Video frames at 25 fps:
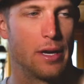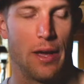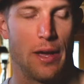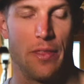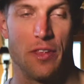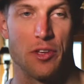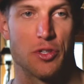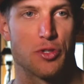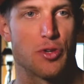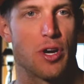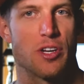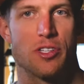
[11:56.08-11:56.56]

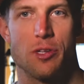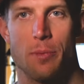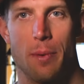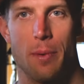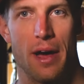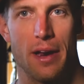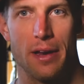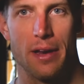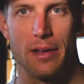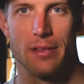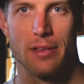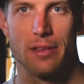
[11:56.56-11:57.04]
and they stress
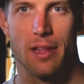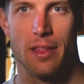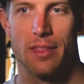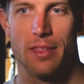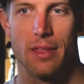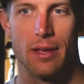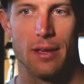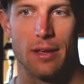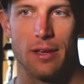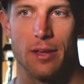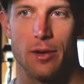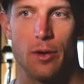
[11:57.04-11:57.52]
about it, and they
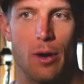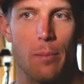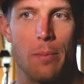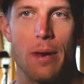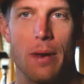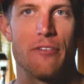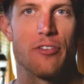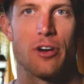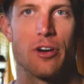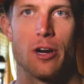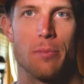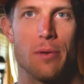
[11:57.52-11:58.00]
think, you know, I'm
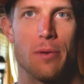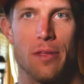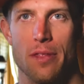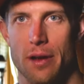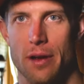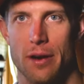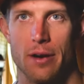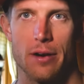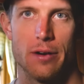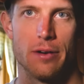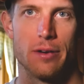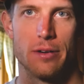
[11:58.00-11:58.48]
never going to be
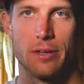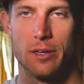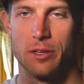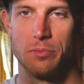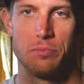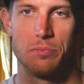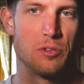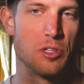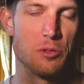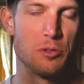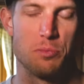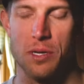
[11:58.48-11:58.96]
there
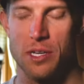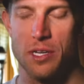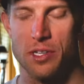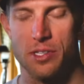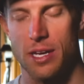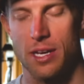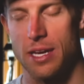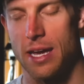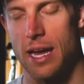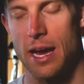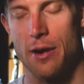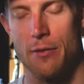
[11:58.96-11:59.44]
just
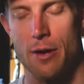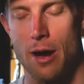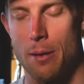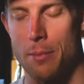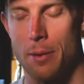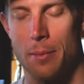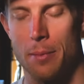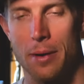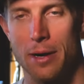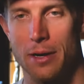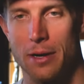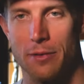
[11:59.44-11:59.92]
because I can't
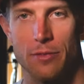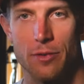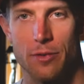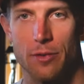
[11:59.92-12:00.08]
ride my bike